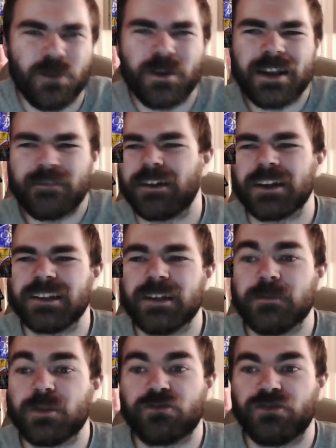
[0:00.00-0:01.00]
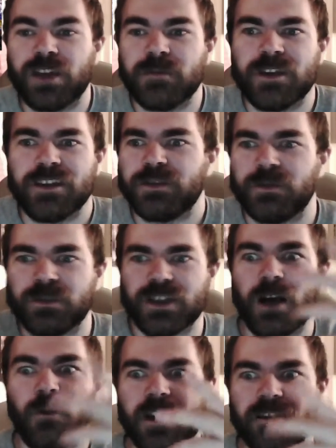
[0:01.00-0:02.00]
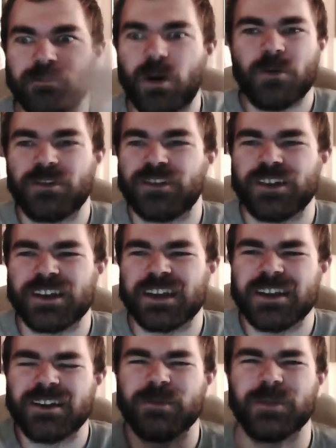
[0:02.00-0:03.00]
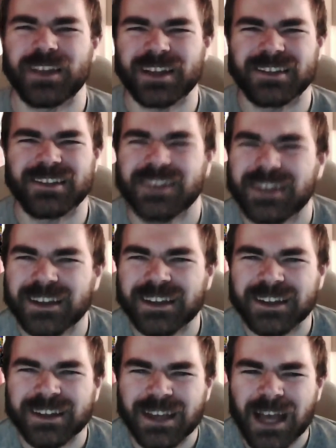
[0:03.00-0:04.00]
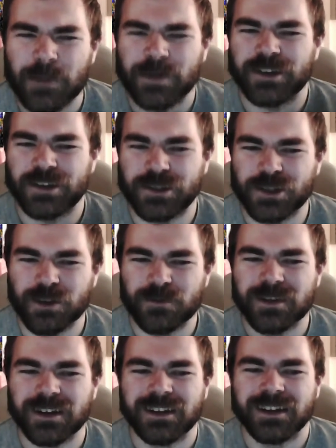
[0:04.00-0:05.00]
oh, he never actually betrayed me, this was our way of both turning heel, but that's a bit dumb.